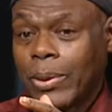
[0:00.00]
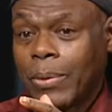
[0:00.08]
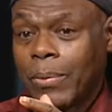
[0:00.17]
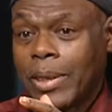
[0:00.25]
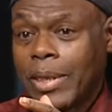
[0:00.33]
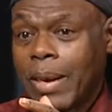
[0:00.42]

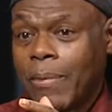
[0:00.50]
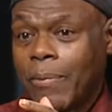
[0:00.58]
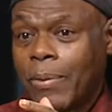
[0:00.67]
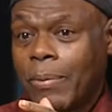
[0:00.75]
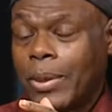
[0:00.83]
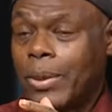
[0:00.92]
of it comes
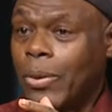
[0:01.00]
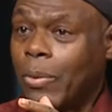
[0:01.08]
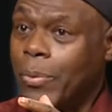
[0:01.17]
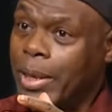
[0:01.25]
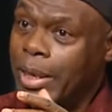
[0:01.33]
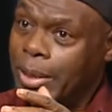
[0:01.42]
from the
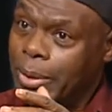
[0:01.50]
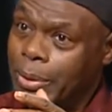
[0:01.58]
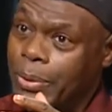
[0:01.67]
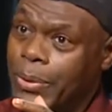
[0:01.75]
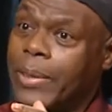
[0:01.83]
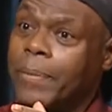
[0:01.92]
European
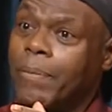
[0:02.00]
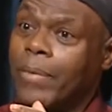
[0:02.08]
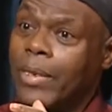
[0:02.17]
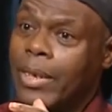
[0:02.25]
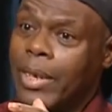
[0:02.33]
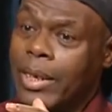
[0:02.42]
Union,
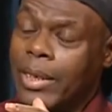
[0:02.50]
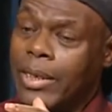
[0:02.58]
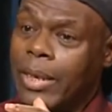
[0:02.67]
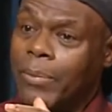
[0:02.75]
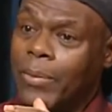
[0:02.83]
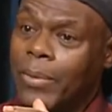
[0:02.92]
and
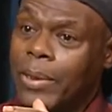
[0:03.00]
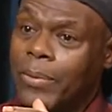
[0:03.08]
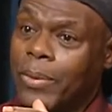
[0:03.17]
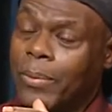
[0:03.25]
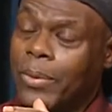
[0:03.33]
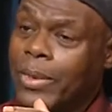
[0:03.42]
some of it
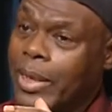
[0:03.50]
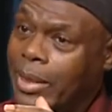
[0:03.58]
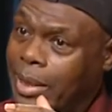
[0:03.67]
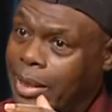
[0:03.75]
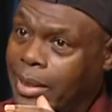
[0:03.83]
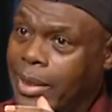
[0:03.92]
from the
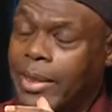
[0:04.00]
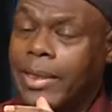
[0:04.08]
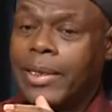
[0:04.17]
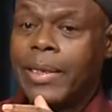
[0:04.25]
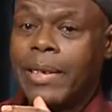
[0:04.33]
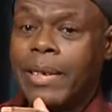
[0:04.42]
United
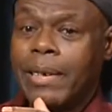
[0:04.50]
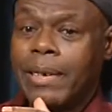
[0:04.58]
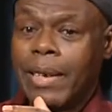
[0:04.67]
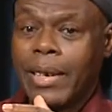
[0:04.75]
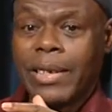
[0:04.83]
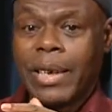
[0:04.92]
States,
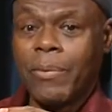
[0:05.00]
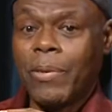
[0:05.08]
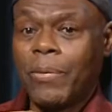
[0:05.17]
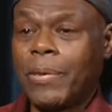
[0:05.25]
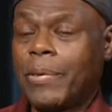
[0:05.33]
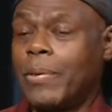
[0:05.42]
and some
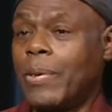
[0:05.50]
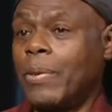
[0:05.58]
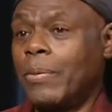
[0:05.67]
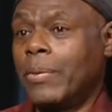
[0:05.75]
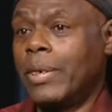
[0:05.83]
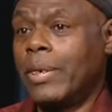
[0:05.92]
of it from